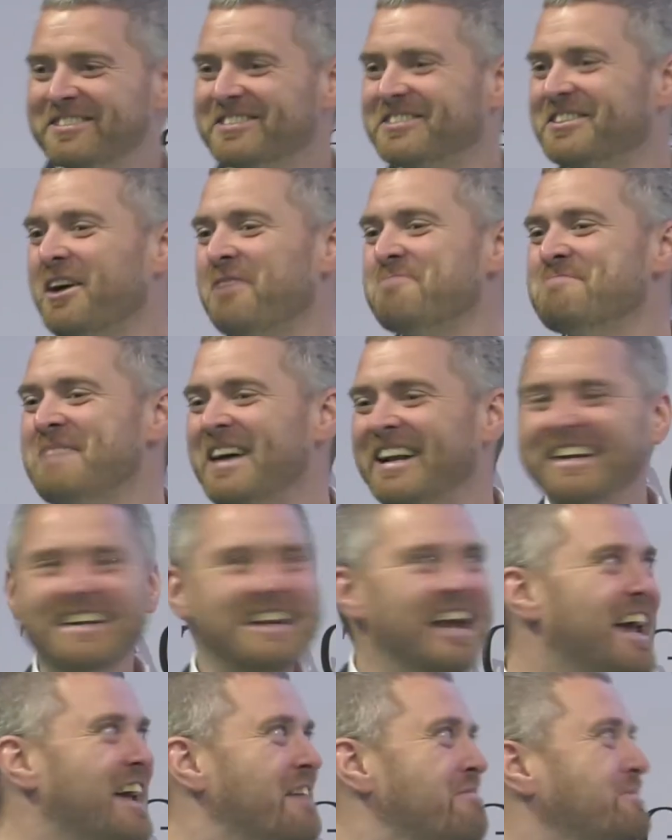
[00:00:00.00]
It's got many
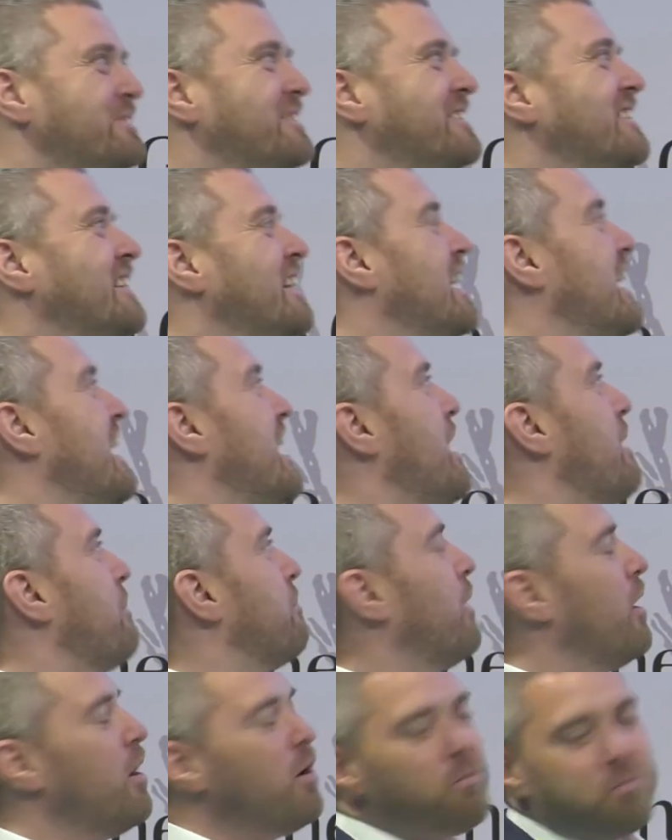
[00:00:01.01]
names.
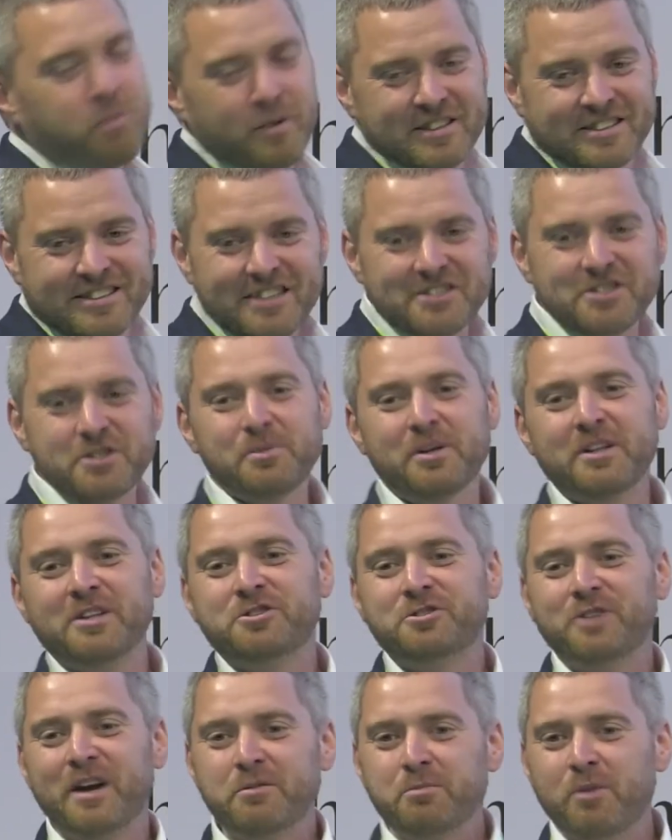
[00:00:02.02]
But essentially what the
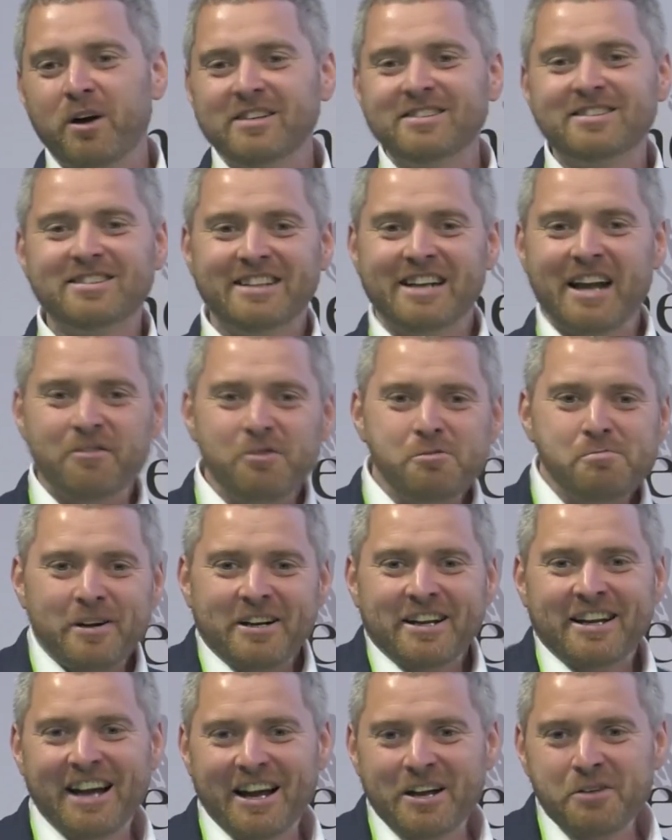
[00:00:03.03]
trend was is that
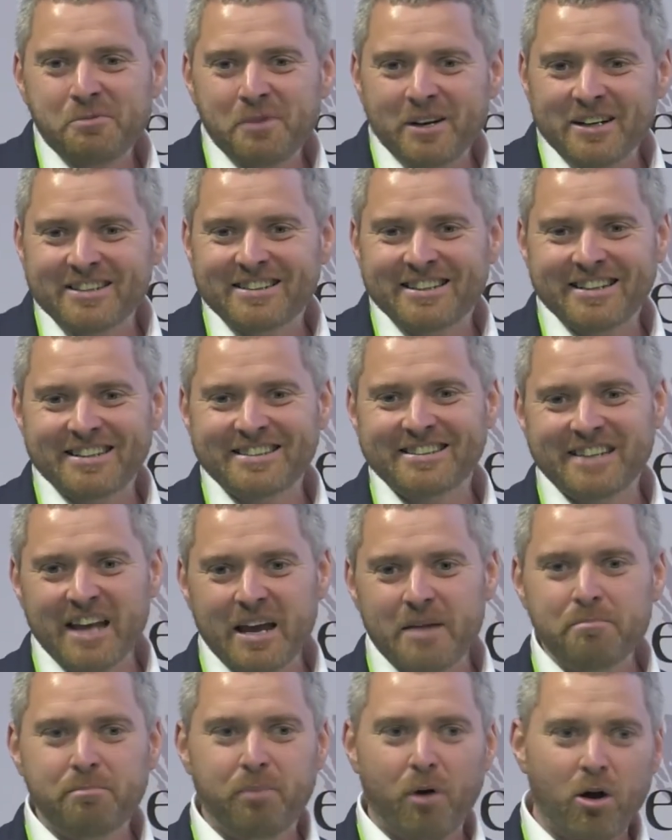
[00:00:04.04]
everybody kind of went into the
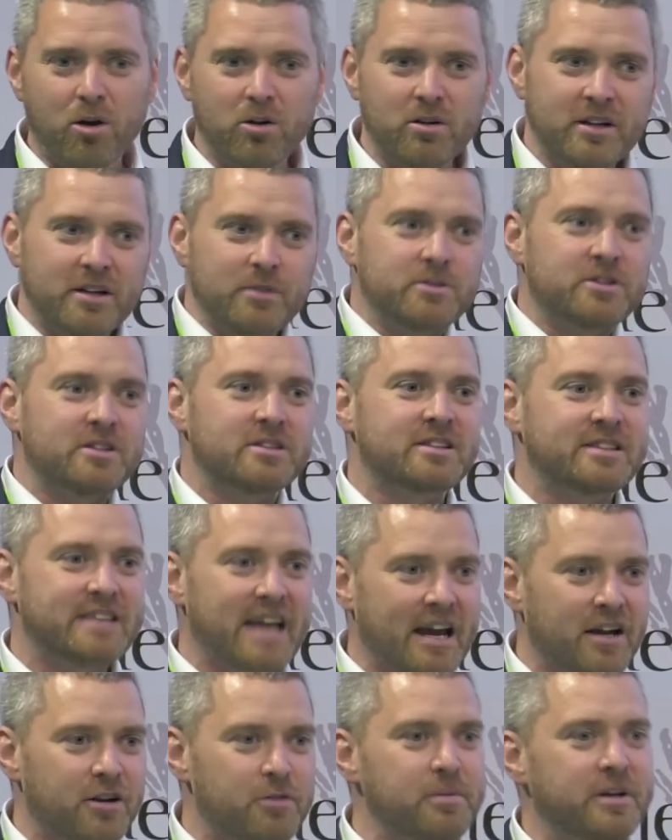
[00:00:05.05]
same bottle, and it was a
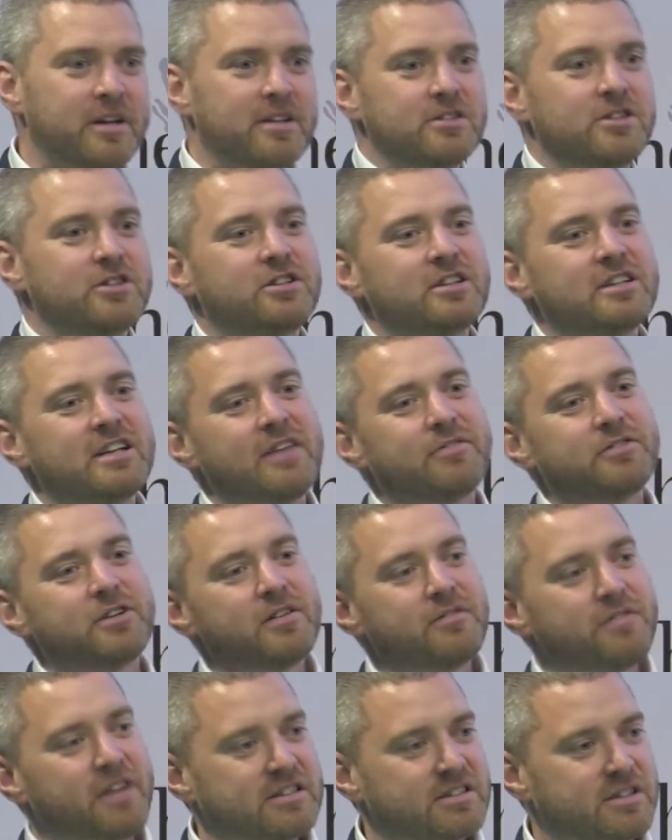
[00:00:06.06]
standard because you didn't have to
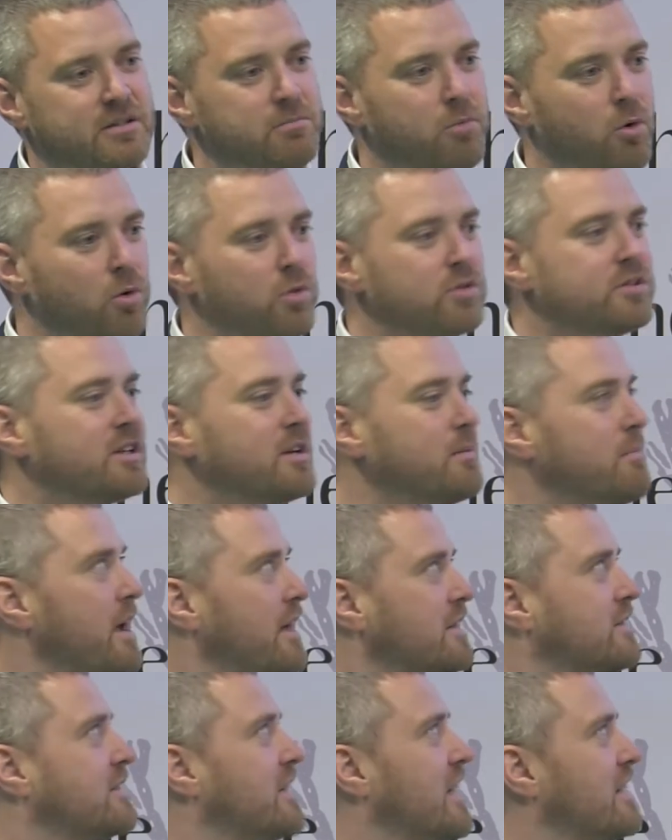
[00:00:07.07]
invest in molds and it
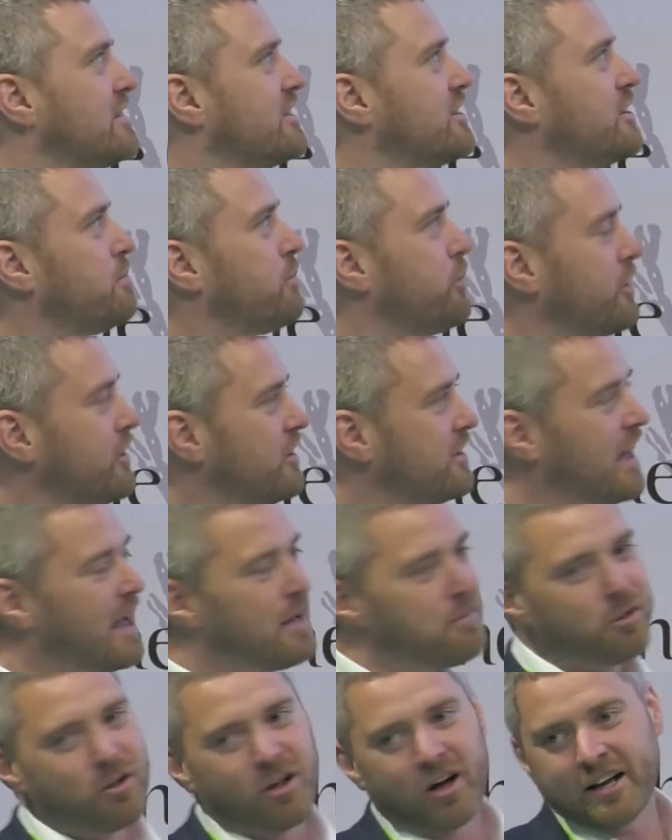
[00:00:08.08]
made sense, and you put your
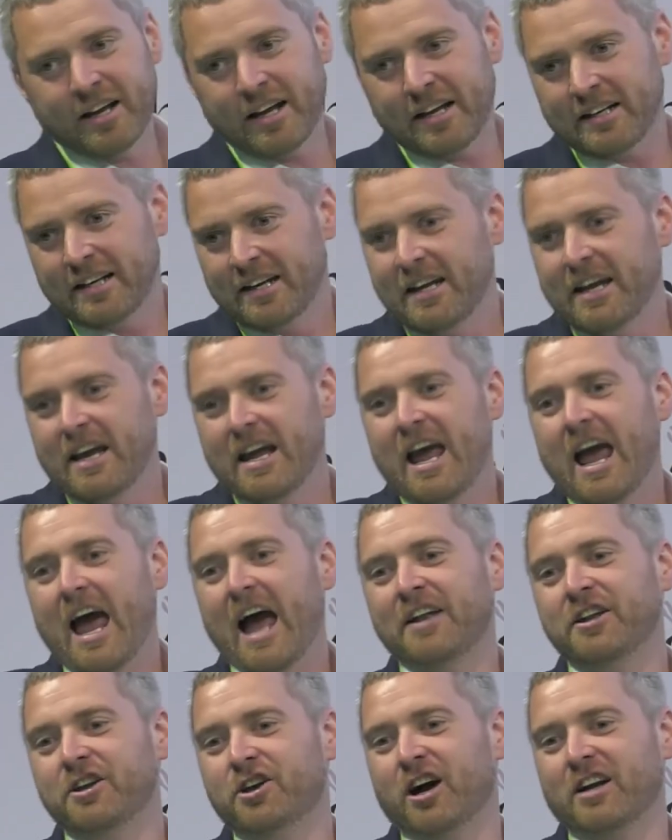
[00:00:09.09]
label on it
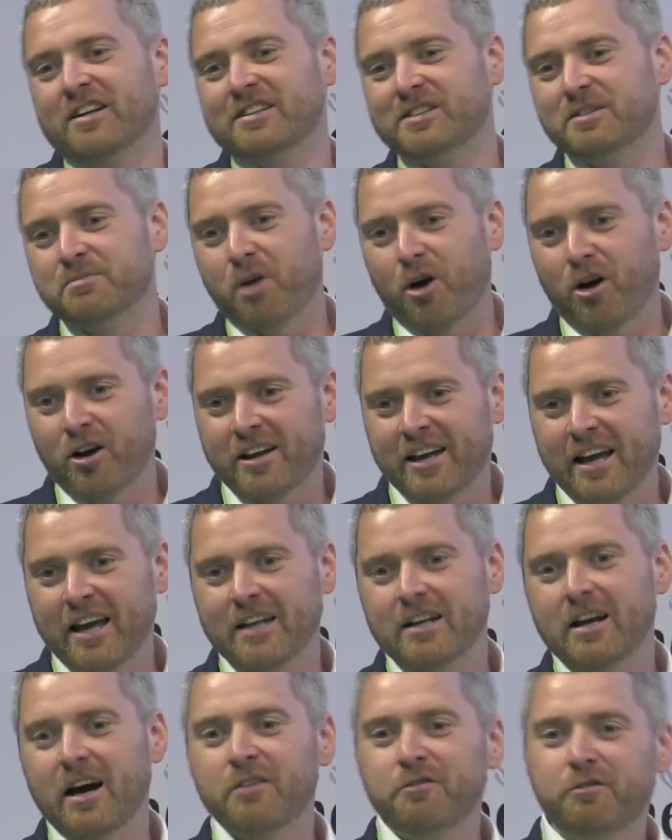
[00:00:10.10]
and you got it to
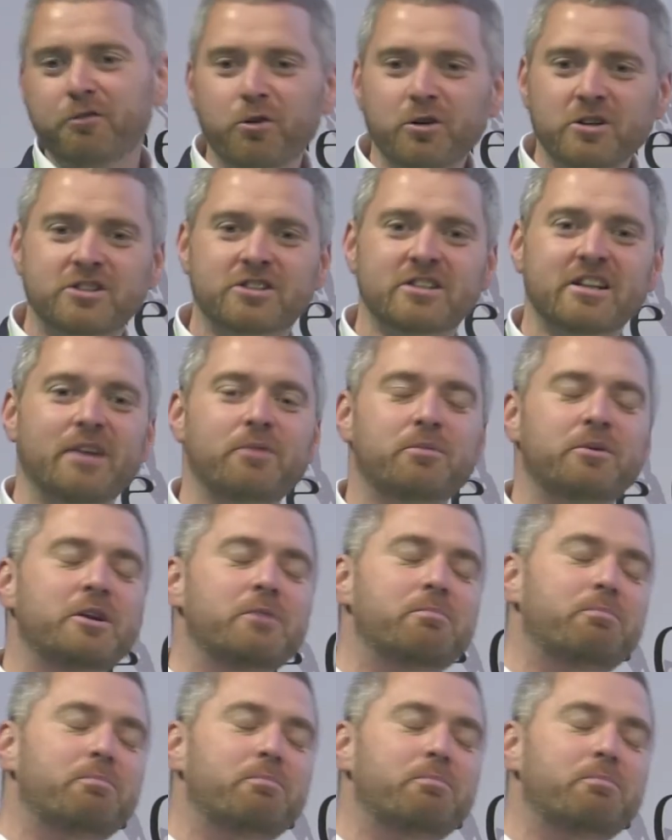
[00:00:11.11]
market. Unfortunately, when you